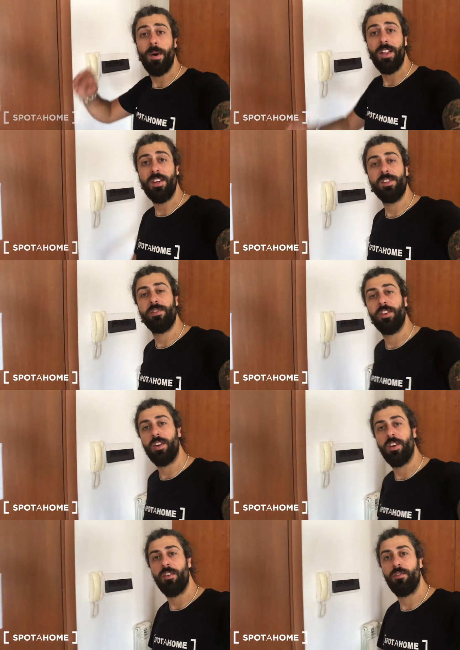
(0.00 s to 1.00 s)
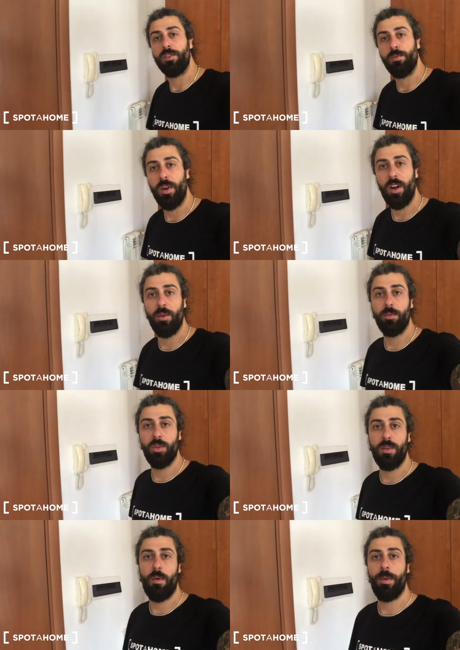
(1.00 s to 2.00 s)
everybody, it's Federico here for Home.
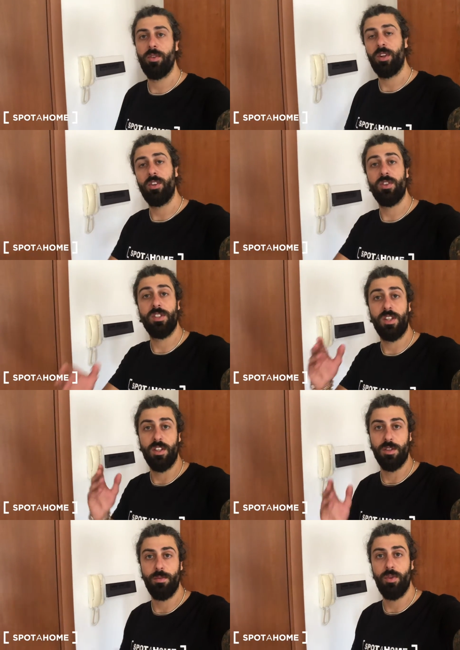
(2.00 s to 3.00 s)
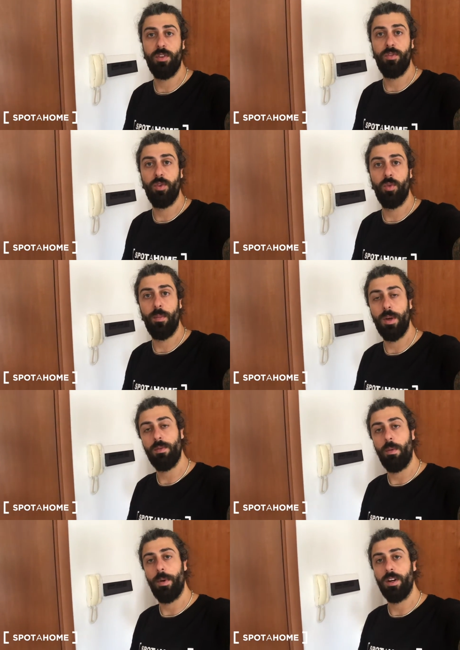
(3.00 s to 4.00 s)
Today I'm about to get you inside this beautiful
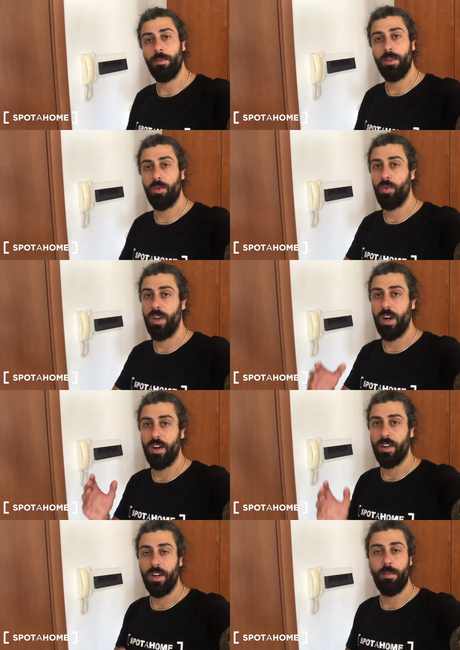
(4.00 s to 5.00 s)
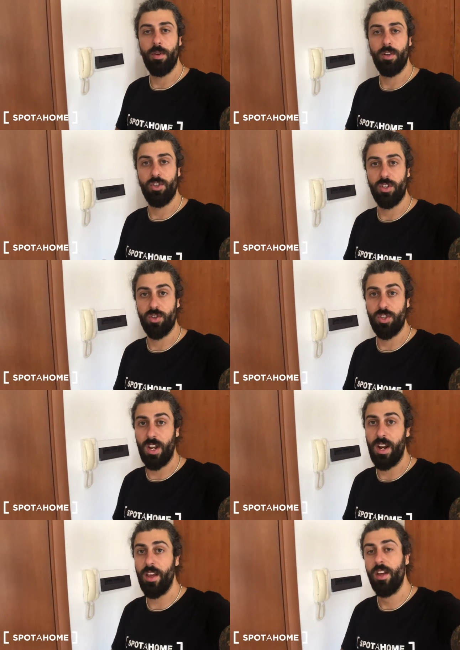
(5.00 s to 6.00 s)
one-bedroom apartment. We are in neighborhood
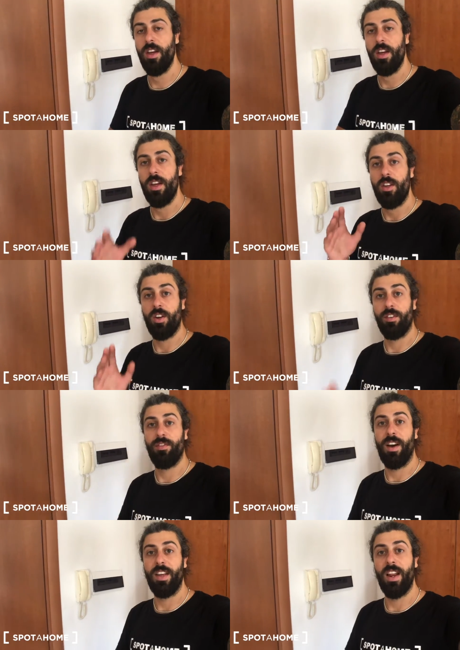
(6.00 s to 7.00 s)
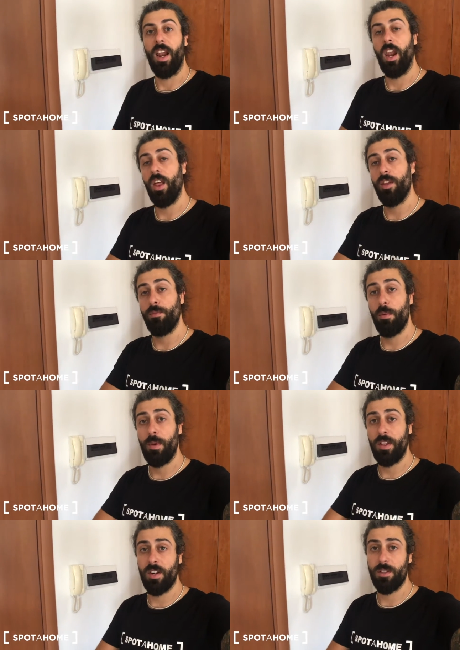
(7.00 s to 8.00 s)
Centocelle. You can find a lot of
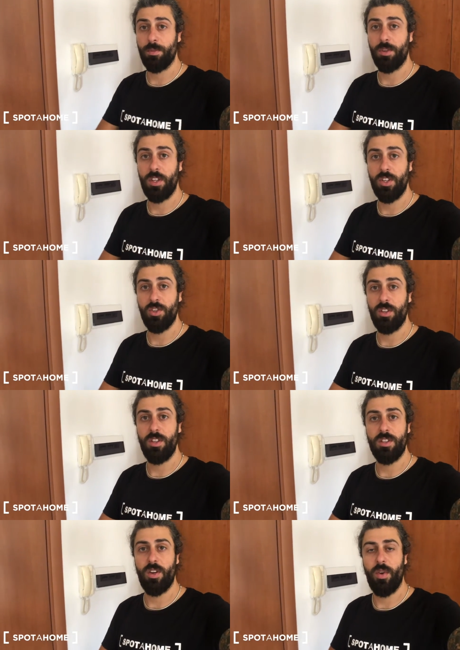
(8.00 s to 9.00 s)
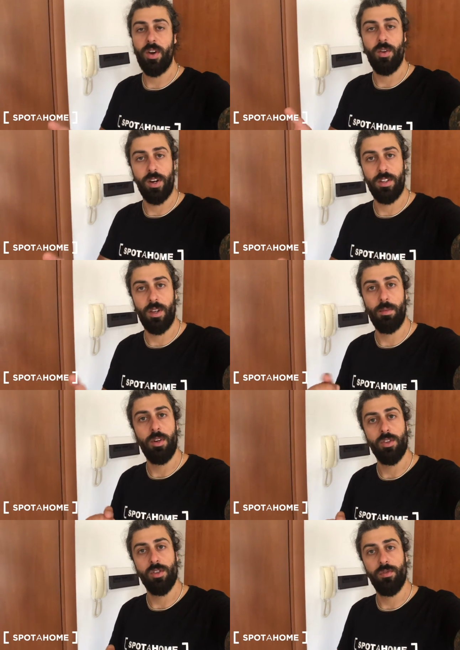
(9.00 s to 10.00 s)
public transportation in this area. You are 10
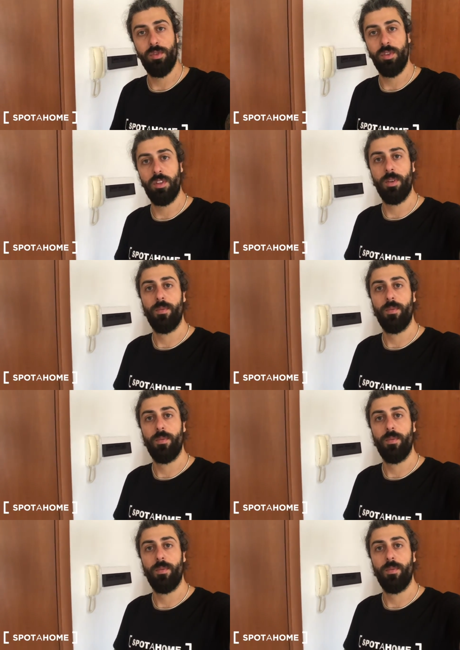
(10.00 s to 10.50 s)
minutes on foot